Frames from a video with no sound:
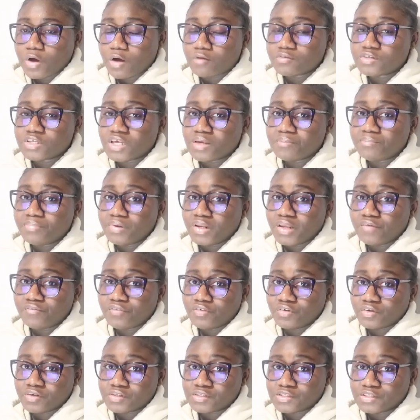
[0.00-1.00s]
I would say believe
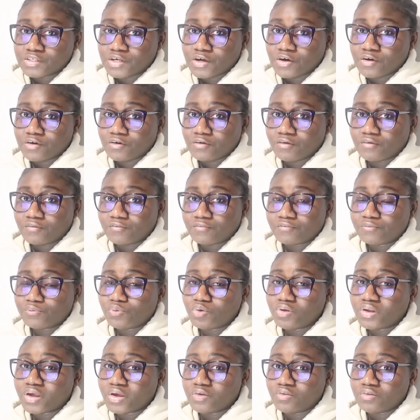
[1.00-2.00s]
in yourself,
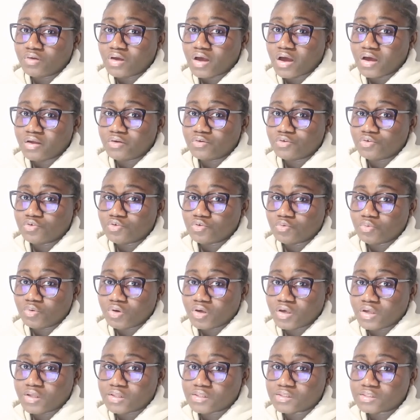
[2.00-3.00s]
know that you can do
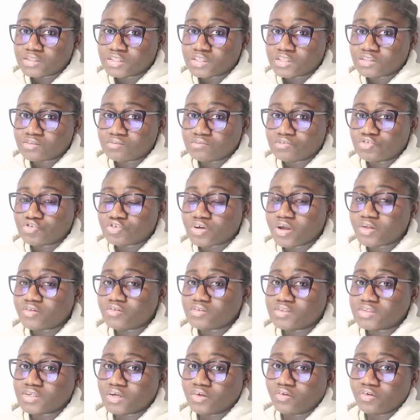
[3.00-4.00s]
it. Try
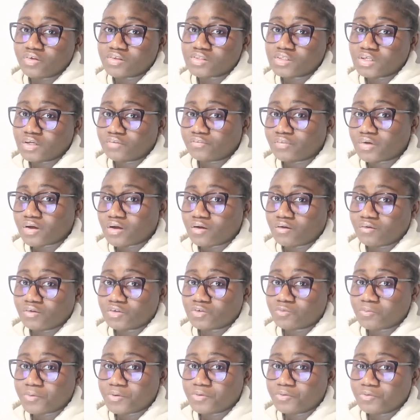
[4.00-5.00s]
to sell yourself
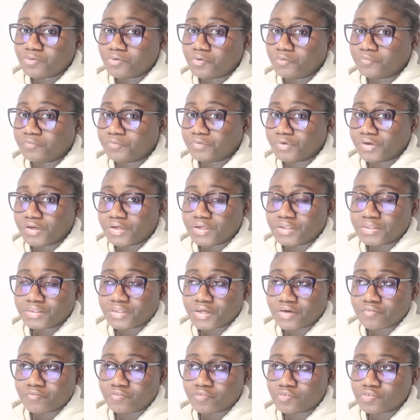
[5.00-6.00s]
out when you go for your
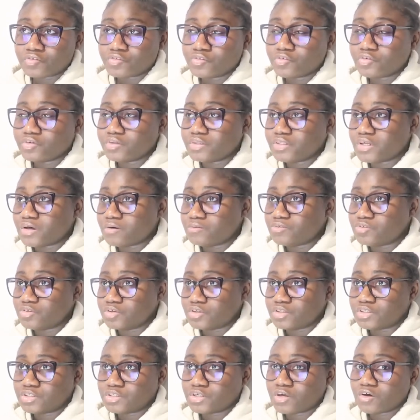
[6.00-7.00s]
interview. Don't doubt
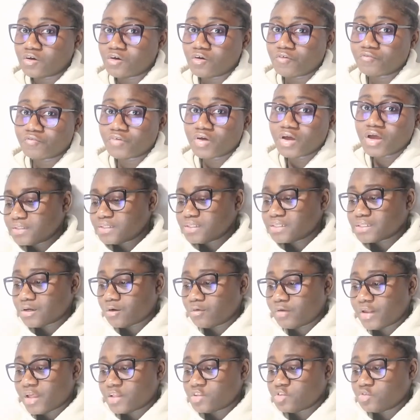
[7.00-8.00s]
yourself. One thing I
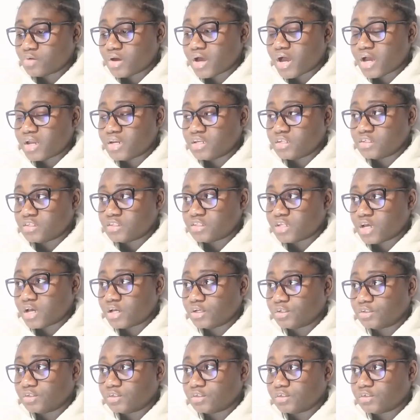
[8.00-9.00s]
would like to add is
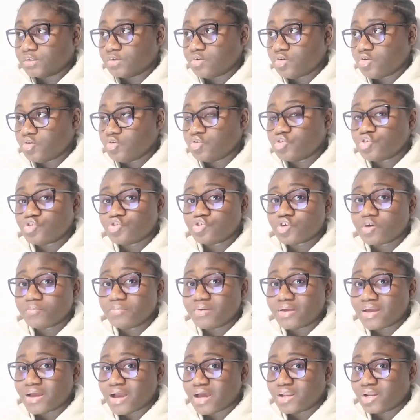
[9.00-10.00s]
that you should not
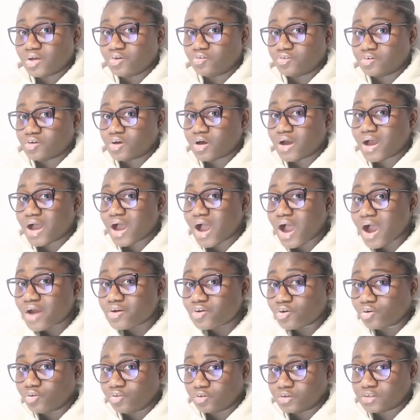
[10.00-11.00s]
be hard
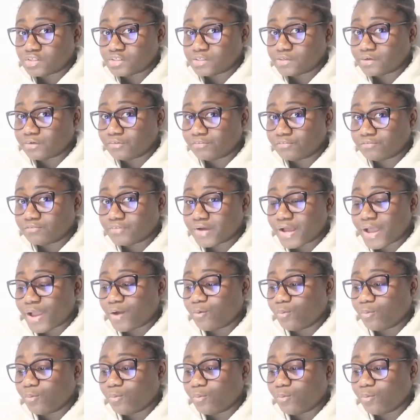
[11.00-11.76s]
on yourself. I